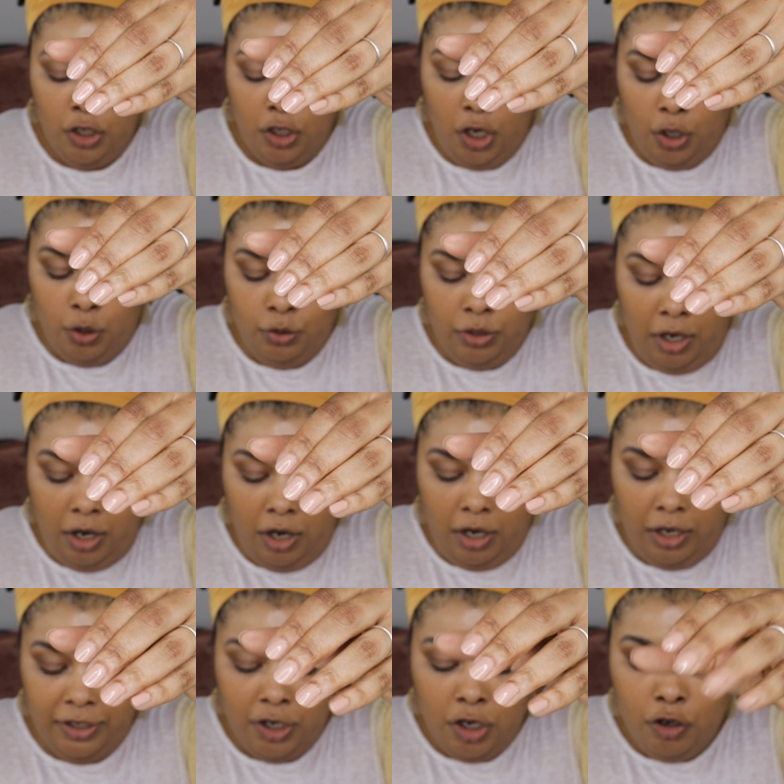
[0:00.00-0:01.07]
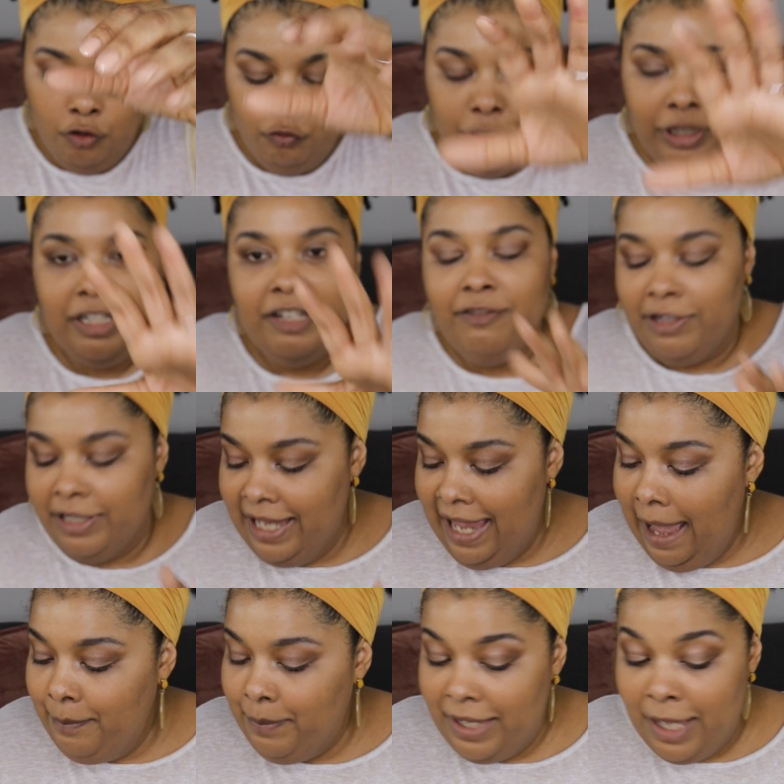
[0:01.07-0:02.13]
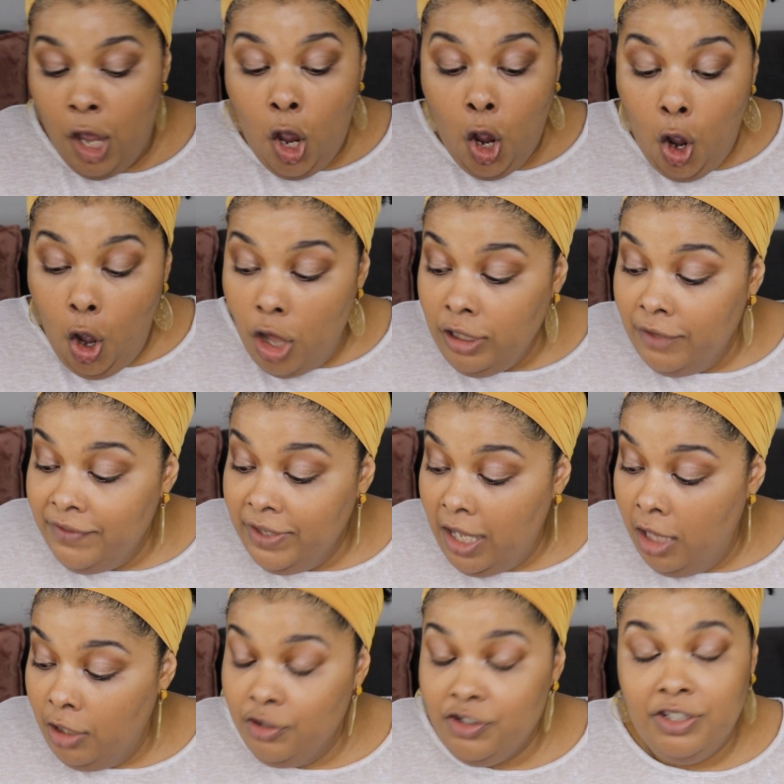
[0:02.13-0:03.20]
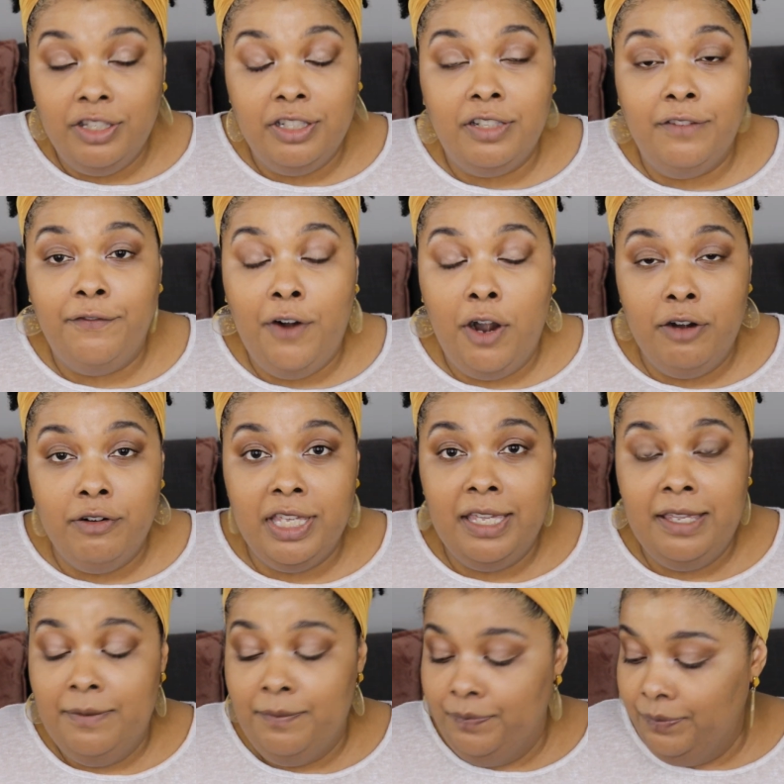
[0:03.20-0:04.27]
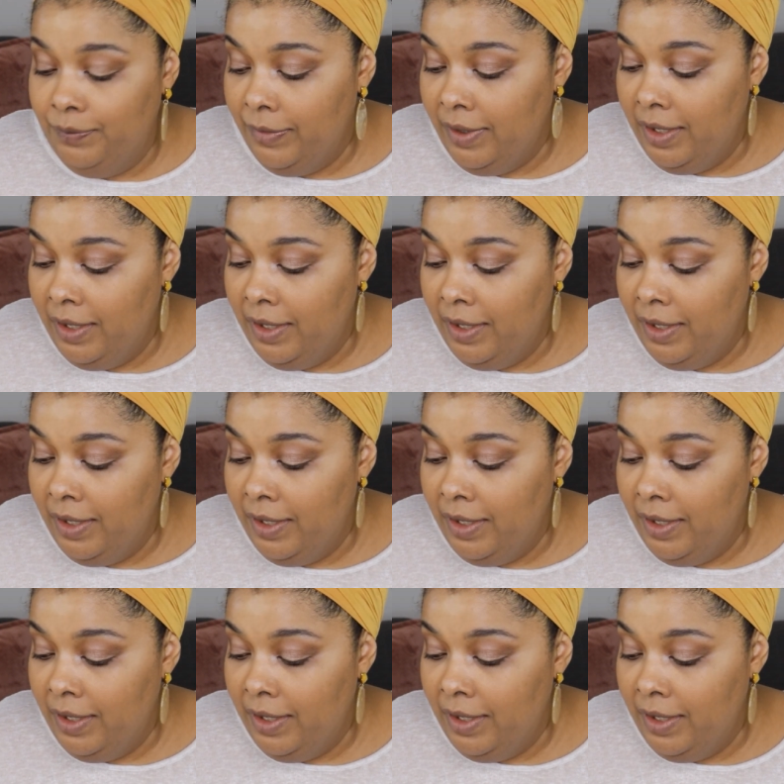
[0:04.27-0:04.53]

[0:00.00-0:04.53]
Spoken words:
coat on. Really, really happy. All of the colors in the Safari